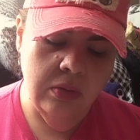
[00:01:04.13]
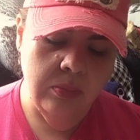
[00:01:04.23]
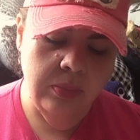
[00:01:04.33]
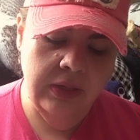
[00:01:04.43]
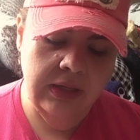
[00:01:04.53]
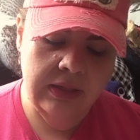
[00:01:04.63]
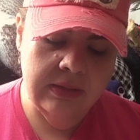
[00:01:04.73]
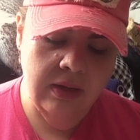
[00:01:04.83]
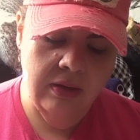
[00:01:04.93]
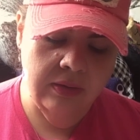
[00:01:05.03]
but it is
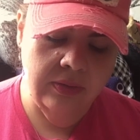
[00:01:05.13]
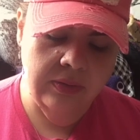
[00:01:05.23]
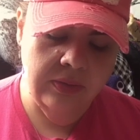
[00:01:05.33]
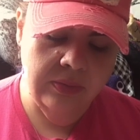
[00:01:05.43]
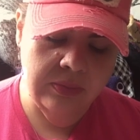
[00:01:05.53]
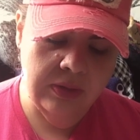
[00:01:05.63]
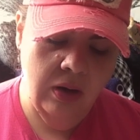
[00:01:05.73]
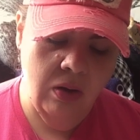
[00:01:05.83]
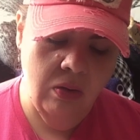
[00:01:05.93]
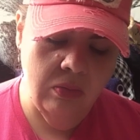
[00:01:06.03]
not the good news at
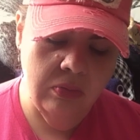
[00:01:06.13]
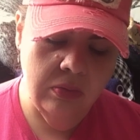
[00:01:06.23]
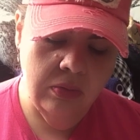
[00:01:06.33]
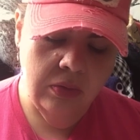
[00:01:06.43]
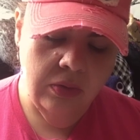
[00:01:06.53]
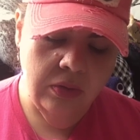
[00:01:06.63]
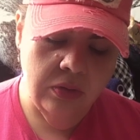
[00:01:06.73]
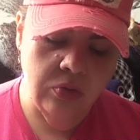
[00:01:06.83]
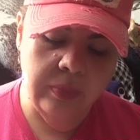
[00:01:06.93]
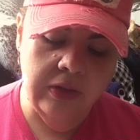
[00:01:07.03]
all.
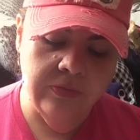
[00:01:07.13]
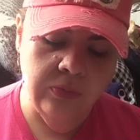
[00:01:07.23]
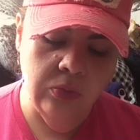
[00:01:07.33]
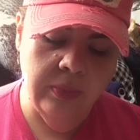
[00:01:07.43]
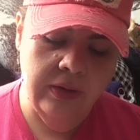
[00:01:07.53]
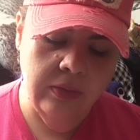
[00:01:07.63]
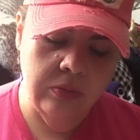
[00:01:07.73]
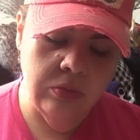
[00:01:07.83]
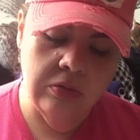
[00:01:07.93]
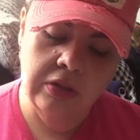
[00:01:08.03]
You are being fooled by
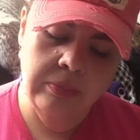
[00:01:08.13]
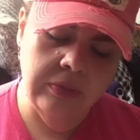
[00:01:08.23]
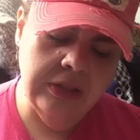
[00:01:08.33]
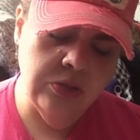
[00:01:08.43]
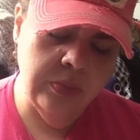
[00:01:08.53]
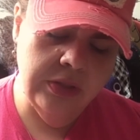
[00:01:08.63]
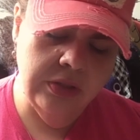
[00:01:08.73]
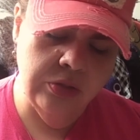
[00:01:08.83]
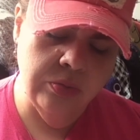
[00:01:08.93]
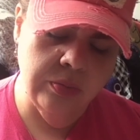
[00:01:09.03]
those who deliberately twist
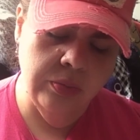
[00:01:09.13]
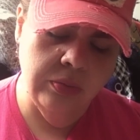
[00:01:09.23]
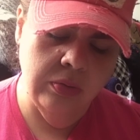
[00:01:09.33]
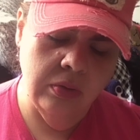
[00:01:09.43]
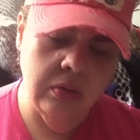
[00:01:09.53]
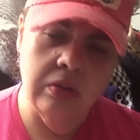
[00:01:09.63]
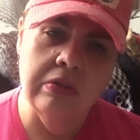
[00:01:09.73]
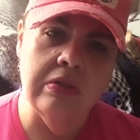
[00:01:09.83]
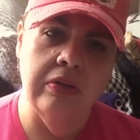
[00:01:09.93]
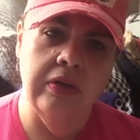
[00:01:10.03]
the truth
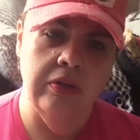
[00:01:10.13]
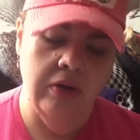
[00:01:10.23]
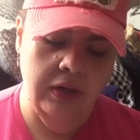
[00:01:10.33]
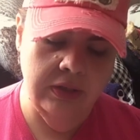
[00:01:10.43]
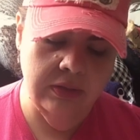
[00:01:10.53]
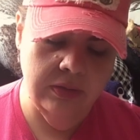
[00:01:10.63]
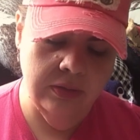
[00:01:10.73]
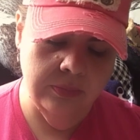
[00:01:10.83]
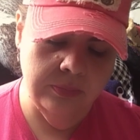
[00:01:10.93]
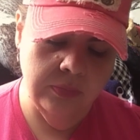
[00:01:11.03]
concerning Christ.
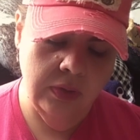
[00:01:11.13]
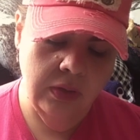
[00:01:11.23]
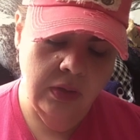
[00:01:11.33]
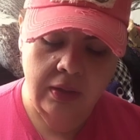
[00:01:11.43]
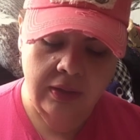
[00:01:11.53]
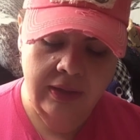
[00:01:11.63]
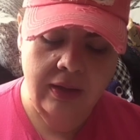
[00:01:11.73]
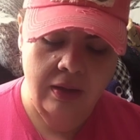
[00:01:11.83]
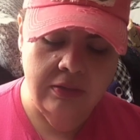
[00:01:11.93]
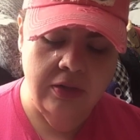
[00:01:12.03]
Let
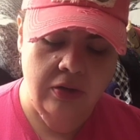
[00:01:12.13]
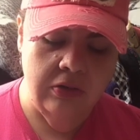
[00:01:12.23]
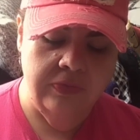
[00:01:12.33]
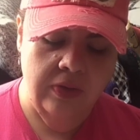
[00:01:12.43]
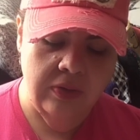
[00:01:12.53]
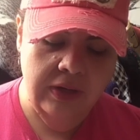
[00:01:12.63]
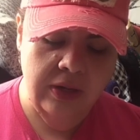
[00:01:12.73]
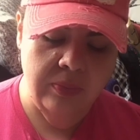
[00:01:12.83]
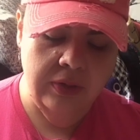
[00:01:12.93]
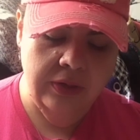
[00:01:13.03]
God's curse follow
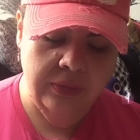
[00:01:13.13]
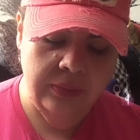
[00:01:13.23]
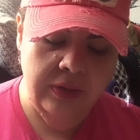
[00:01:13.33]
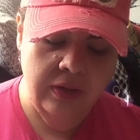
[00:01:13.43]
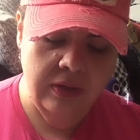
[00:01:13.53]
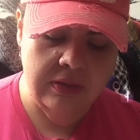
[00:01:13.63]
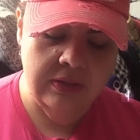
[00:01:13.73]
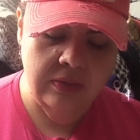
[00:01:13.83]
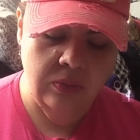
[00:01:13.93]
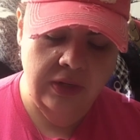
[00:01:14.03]
anyone, including us,
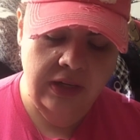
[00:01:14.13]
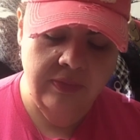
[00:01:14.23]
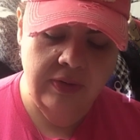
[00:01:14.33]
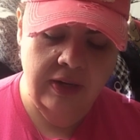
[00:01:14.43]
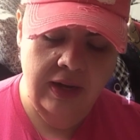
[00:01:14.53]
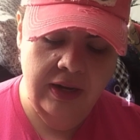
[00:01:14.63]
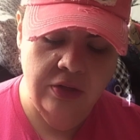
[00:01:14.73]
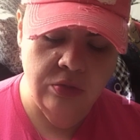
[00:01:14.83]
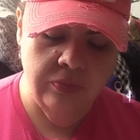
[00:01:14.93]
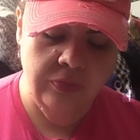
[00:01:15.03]
or even an
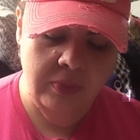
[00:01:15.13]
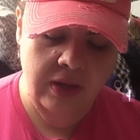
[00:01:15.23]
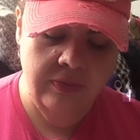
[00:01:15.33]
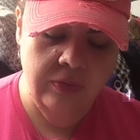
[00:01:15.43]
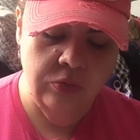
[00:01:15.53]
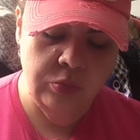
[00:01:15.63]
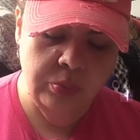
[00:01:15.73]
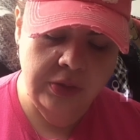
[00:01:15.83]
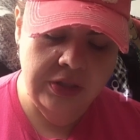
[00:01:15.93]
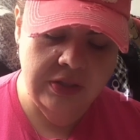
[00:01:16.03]
angel from heaven who
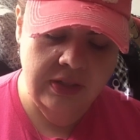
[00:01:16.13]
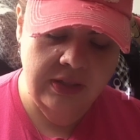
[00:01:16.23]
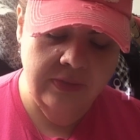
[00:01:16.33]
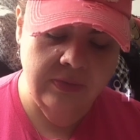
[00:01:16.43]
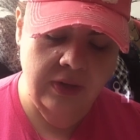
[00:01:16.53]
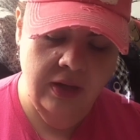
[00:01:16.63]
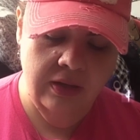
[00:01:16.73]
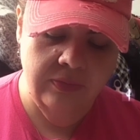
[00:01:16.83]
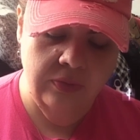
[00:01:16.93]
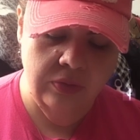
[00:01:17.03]
preaches a different
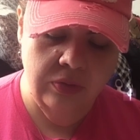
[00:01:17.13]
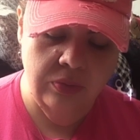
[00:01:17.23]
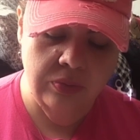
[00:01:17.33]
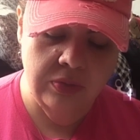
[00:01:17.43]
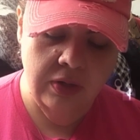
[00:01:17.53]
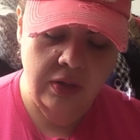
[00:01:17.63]
kind of good news